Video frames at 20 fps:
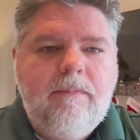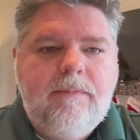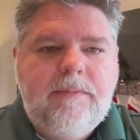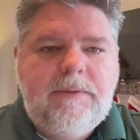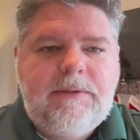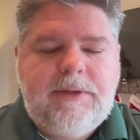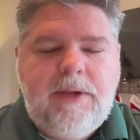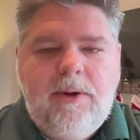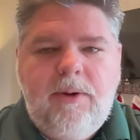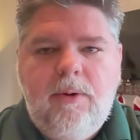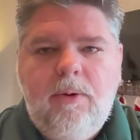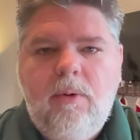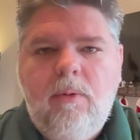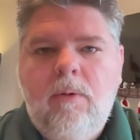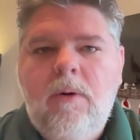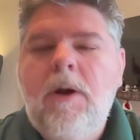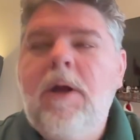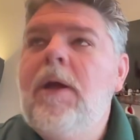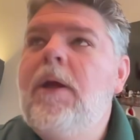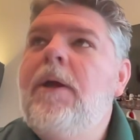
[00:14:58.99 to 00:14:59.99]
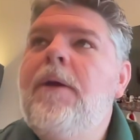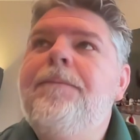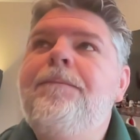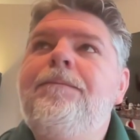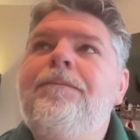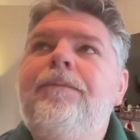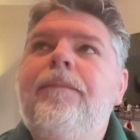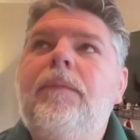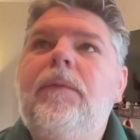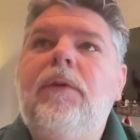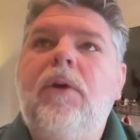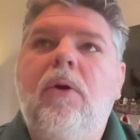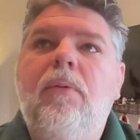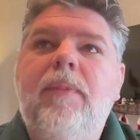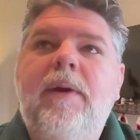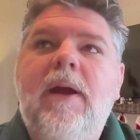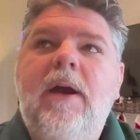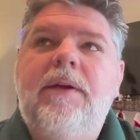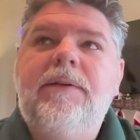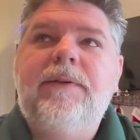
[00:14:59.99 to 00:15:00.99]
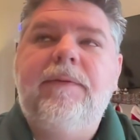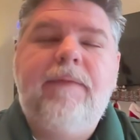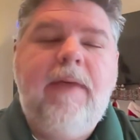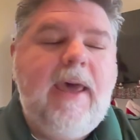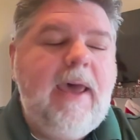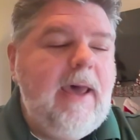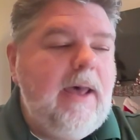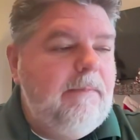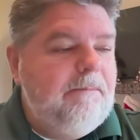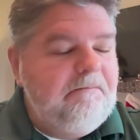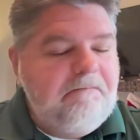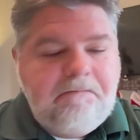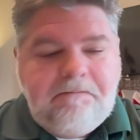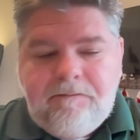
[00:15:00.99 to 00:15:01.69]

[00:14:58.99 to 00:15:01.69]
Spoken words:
So, You know, because of that,